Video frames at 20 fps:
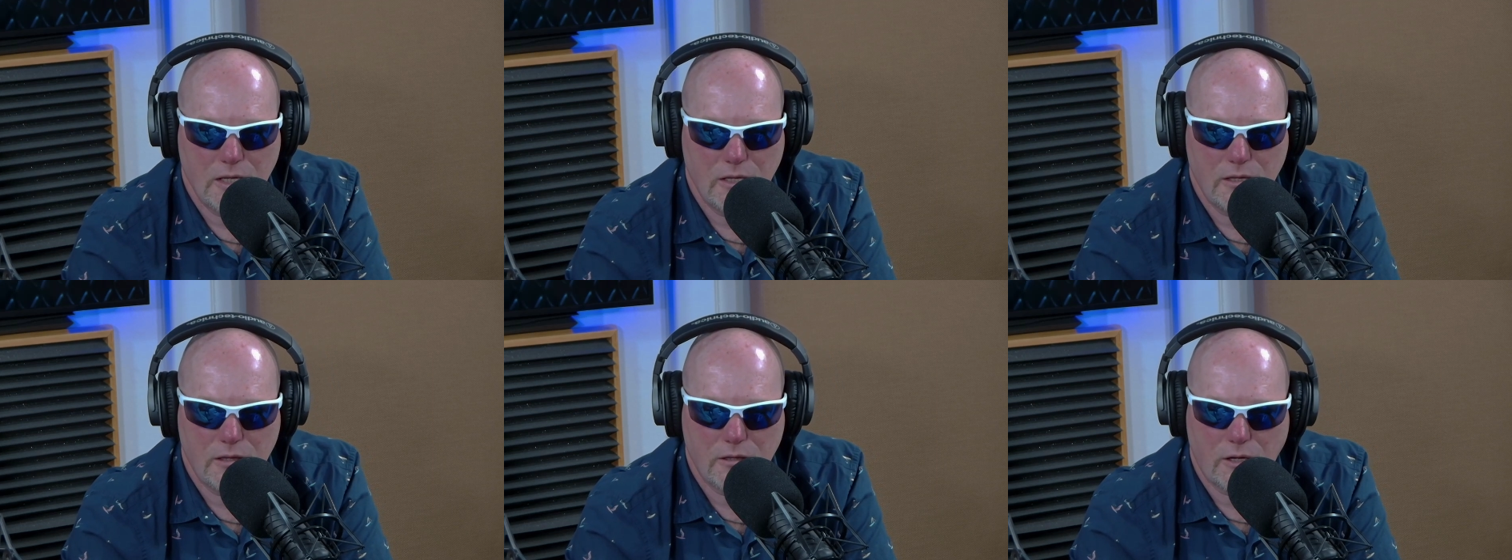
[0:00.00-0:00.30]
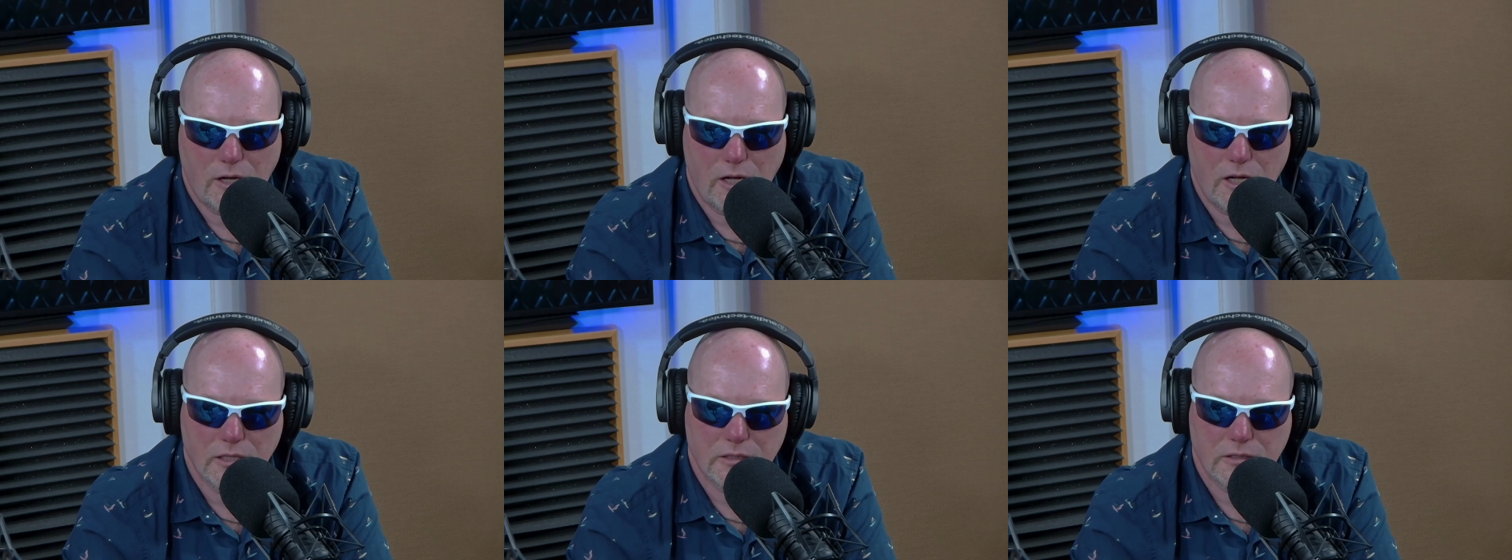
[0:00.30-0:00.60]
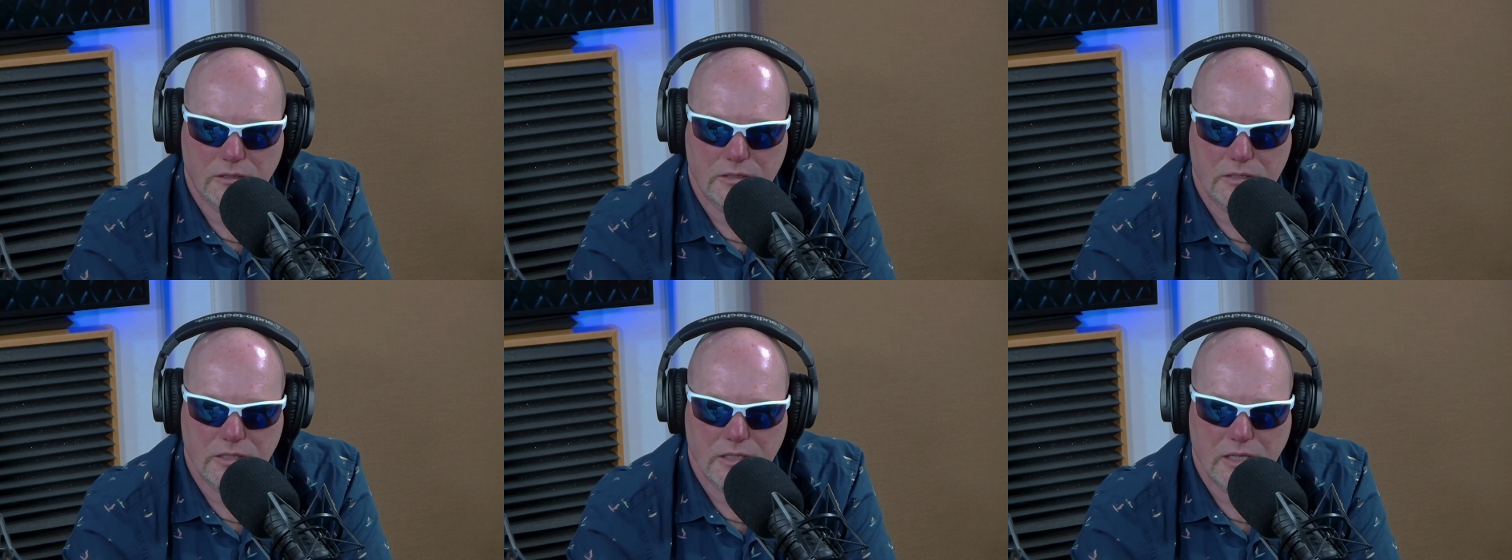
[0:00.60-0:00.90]

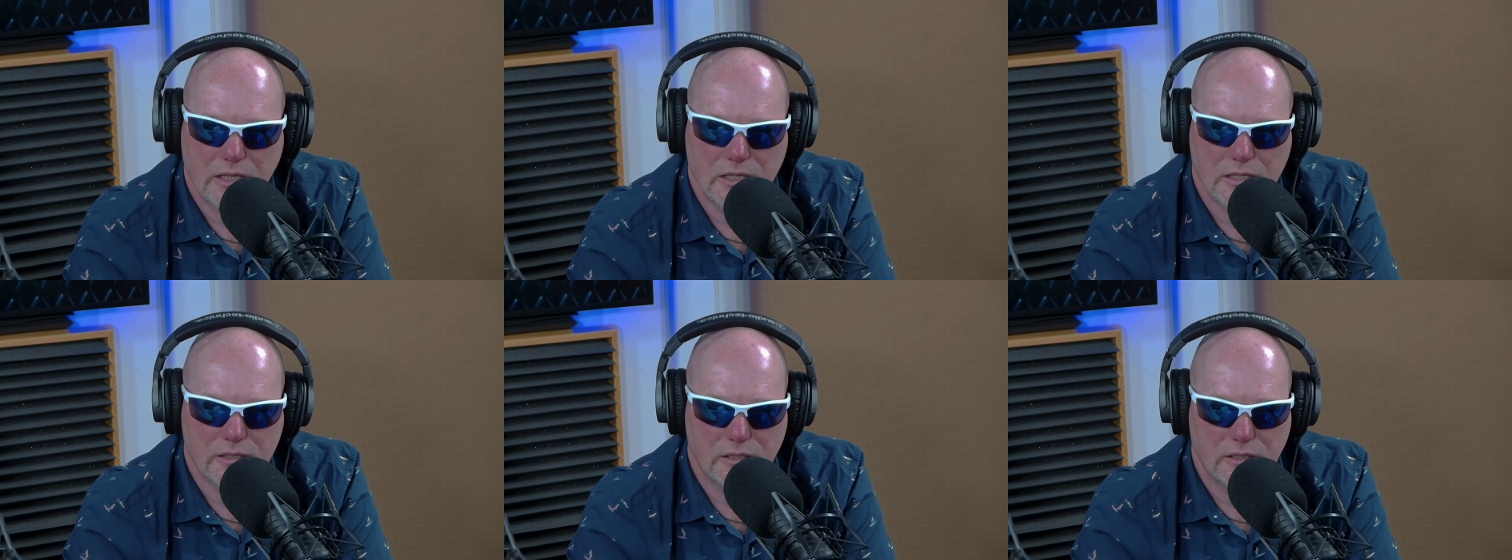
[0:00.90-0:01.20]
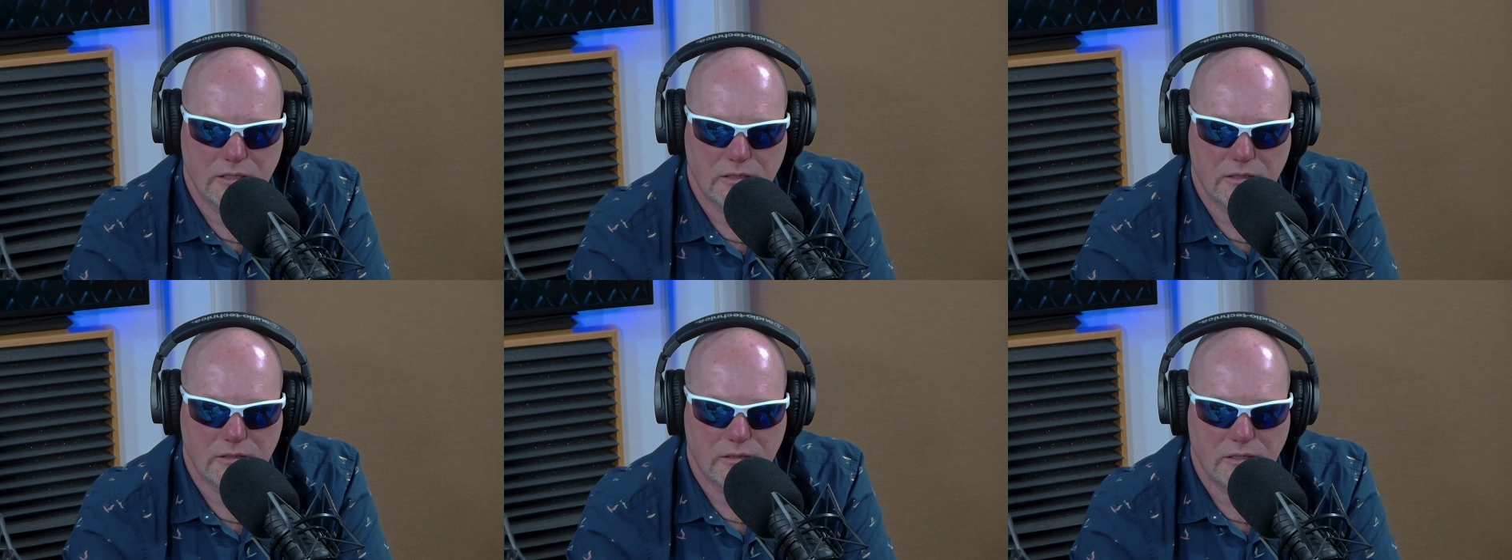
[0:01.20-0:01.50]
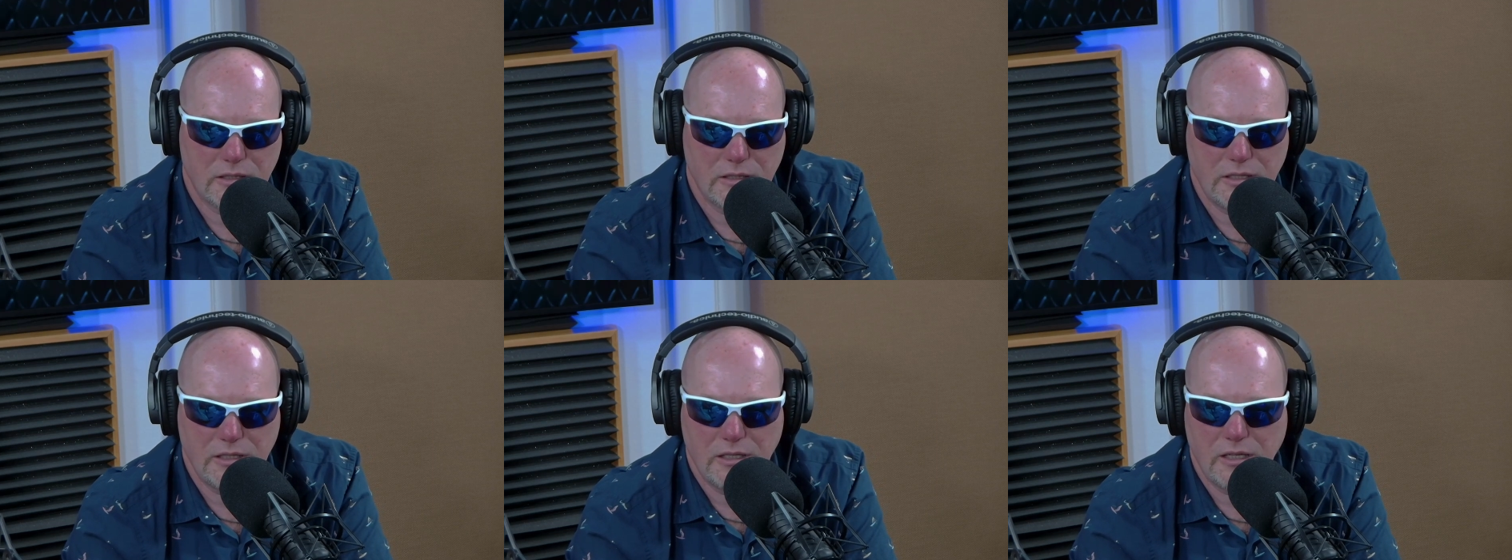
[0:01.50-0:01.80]
thought, is it
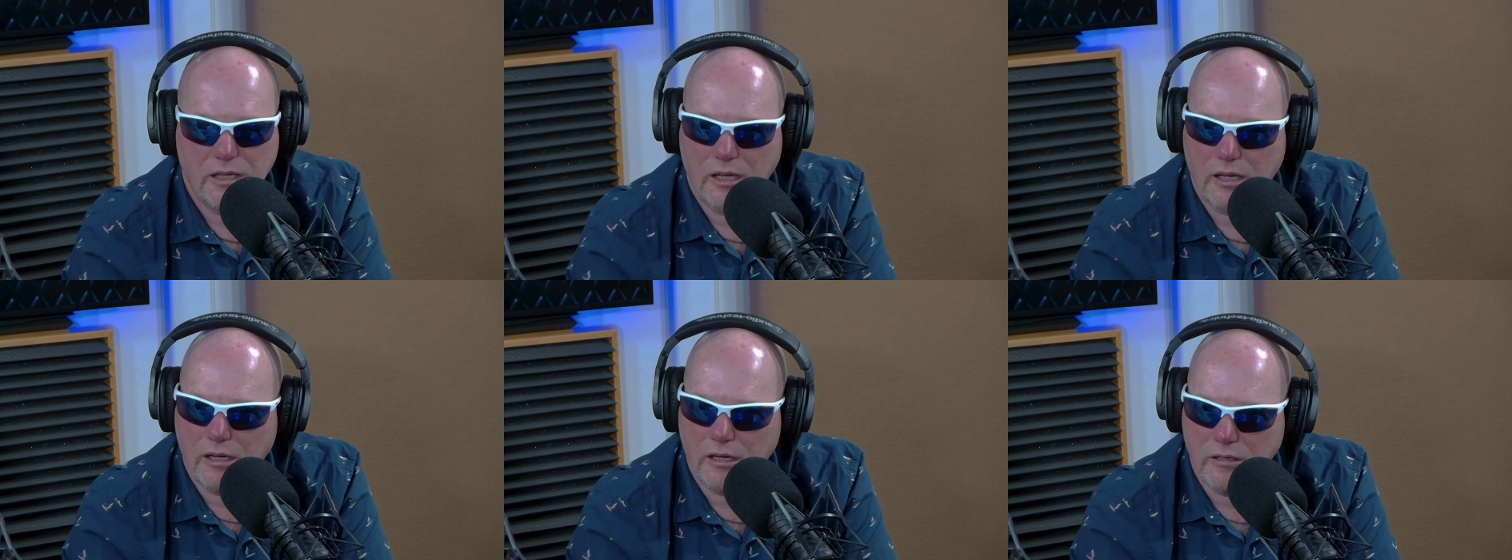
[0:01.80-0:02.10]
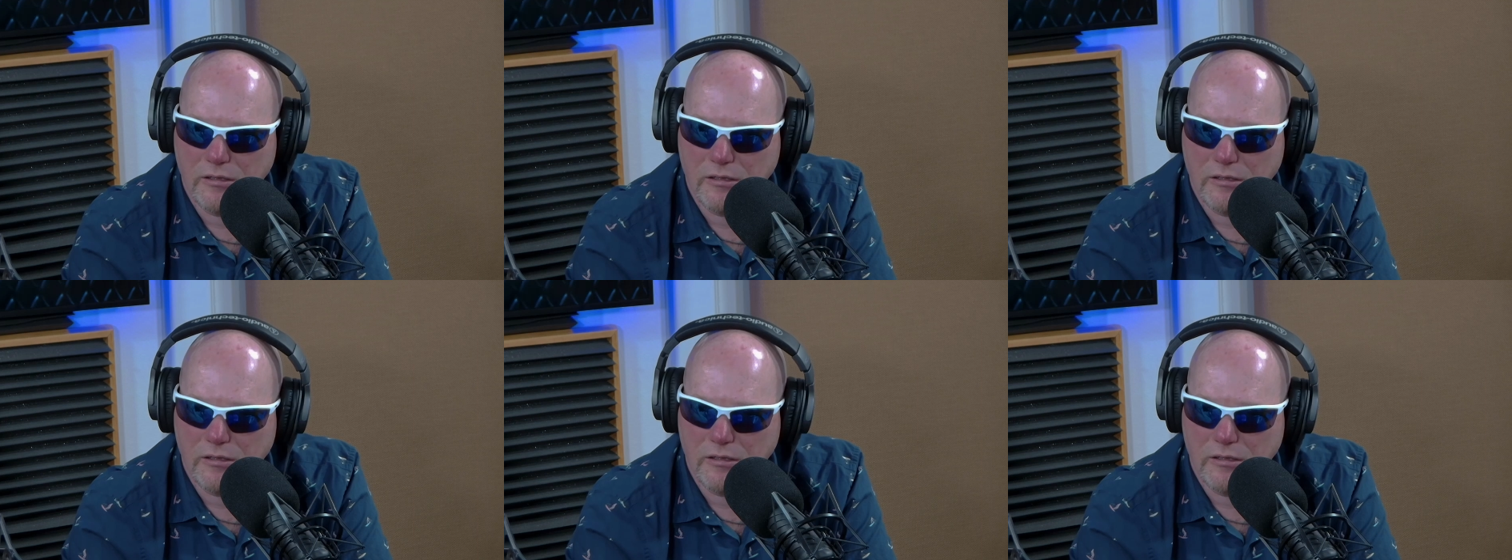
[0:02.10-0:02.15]
the air?